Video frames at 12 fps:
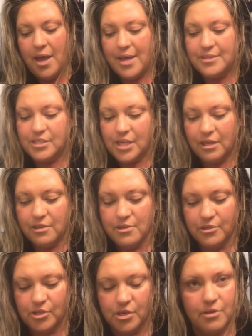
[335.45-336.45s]
and to tell
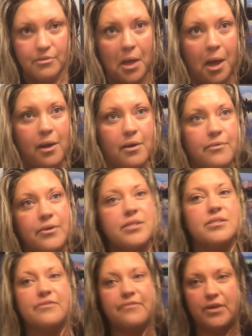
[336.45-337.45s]
you the truth, I
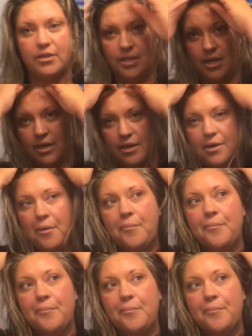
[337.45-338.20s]
always felt like